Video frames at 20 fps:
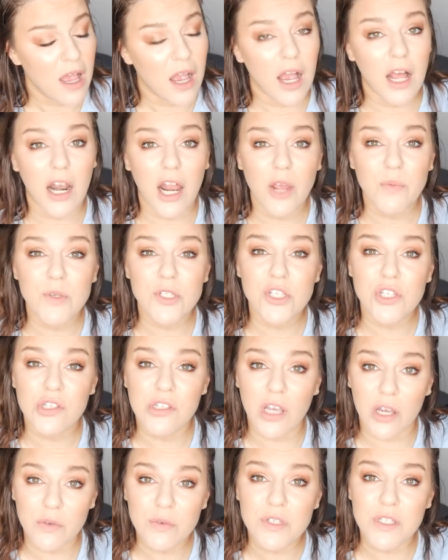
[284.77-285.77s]
And I was
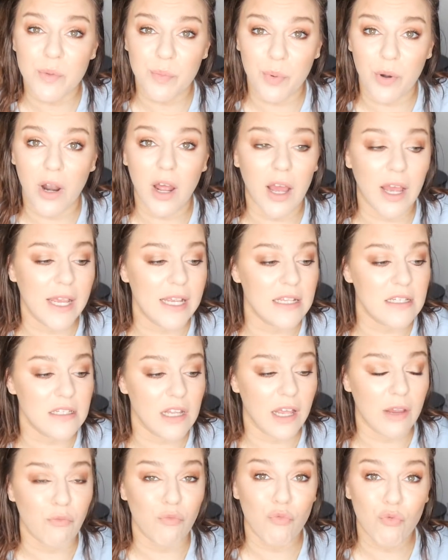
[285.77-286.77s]
so surprised,
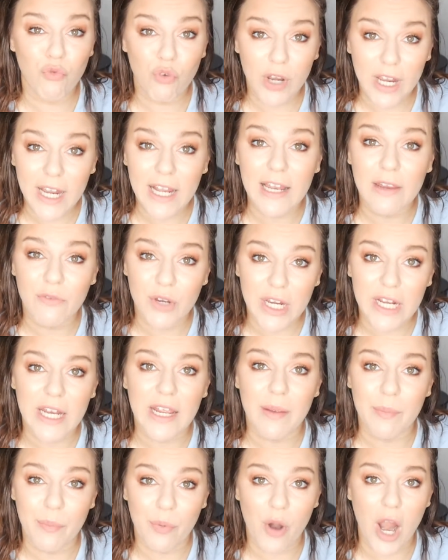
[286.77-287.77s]
like
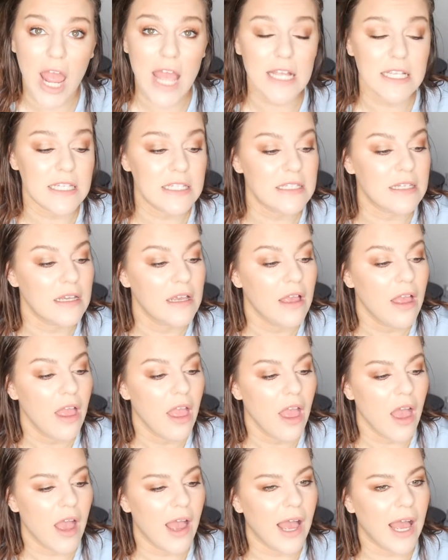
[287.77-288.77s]
really impressed
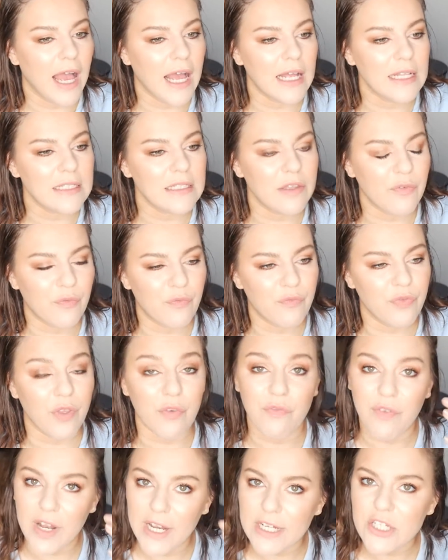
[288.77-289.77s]
at the
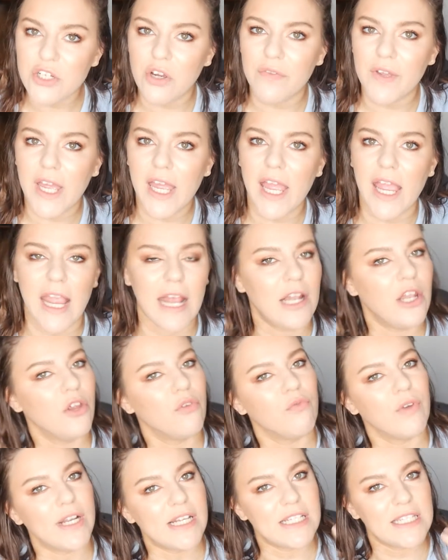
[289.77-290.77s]
finish of it. It
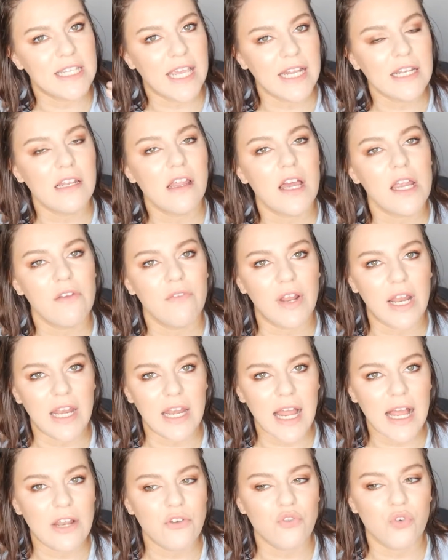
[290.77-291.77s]
looked really skin-light, really
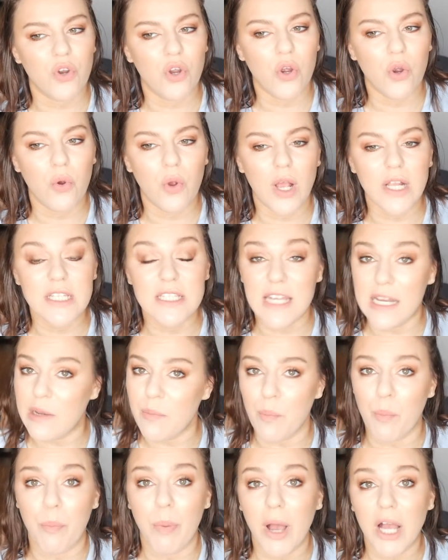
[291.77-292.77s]
natural,
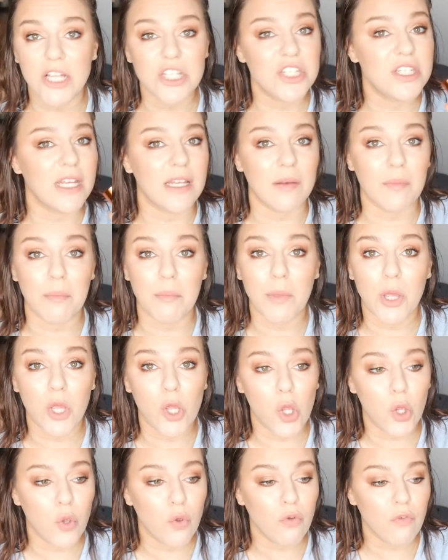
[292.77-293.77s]
didn't budge, didn't
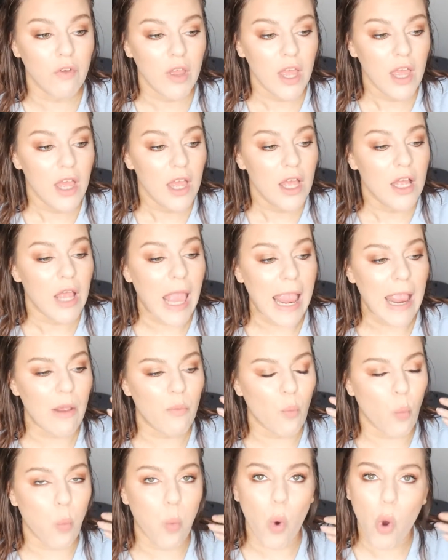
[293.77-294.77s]
move. It
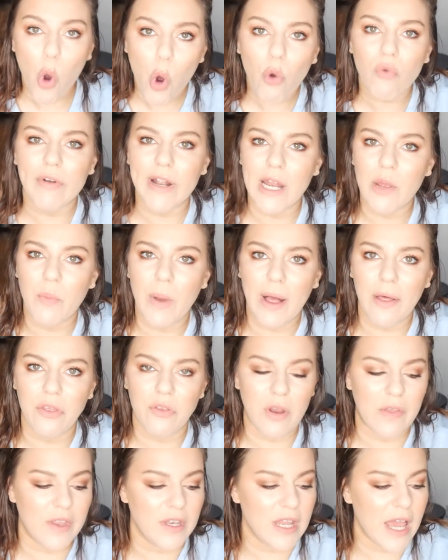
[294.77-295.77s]
wore really well
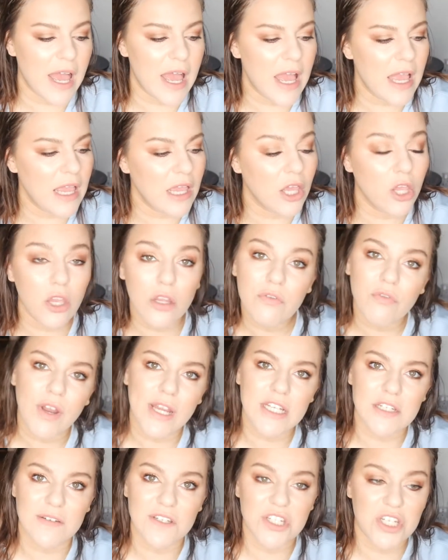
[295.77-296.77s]
throughout the day, good
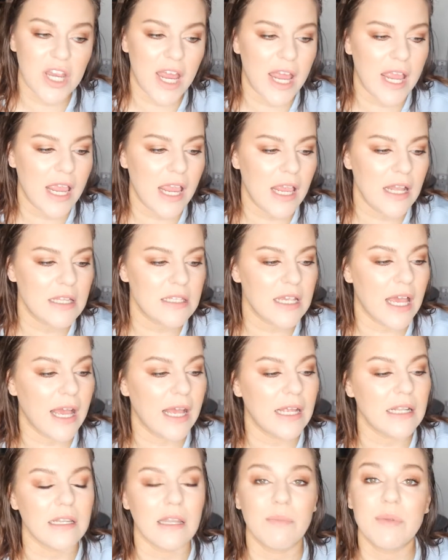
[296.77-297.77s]
range of shades,
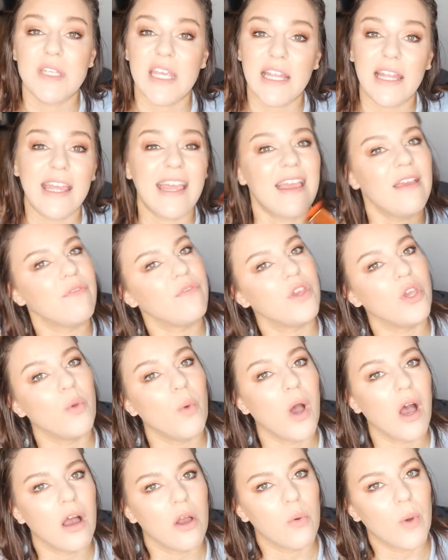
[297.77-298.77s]
and particularly if
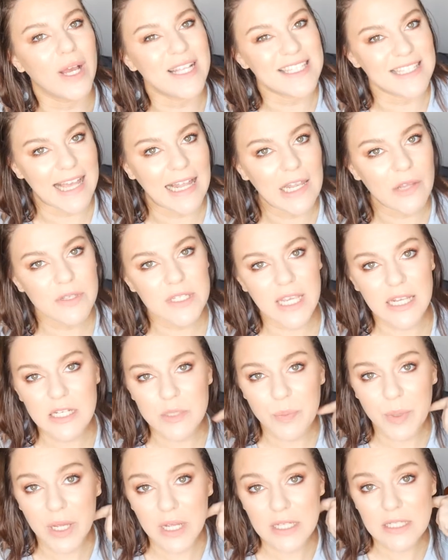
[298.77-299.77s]
you are quite a sallow
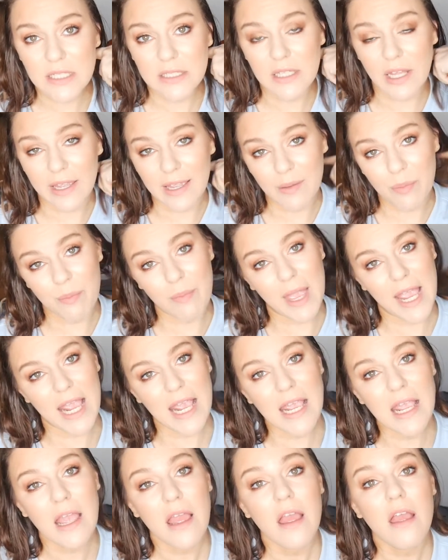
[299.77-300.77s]
skinned person like
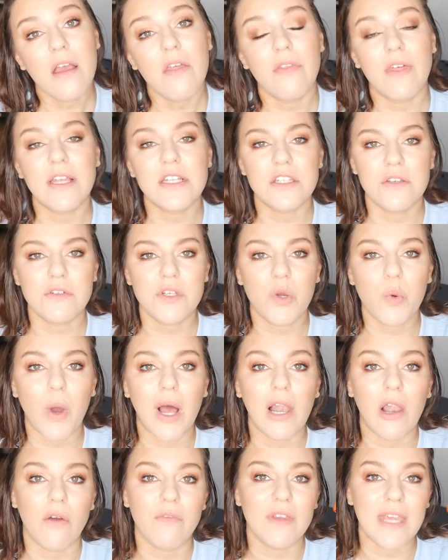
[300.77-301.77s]
me, they do
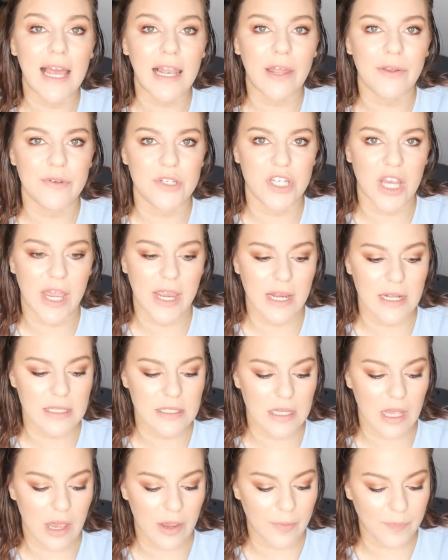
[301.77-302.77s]
quite a lot of yellow
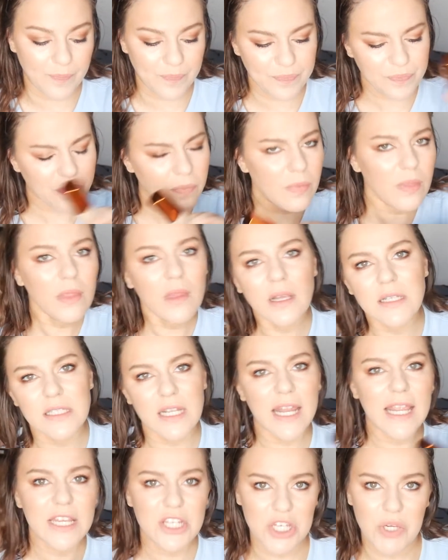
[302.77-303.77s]
shades. It's
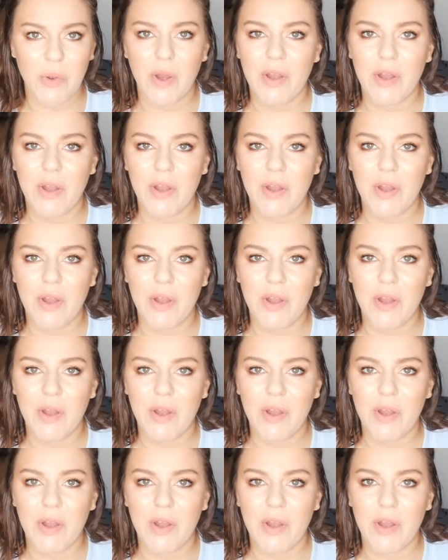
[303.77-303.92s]
an issue